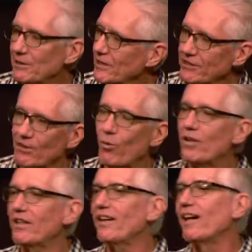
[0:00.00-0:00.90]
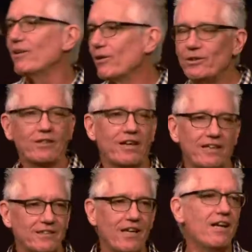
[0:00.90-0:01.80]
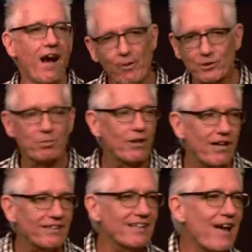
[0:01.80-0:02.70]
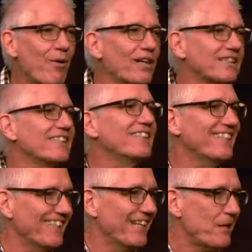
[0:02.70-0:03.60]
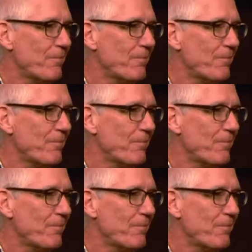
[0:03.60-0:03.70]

He says, Look, one thing I know, you guys, I was blind and now I see.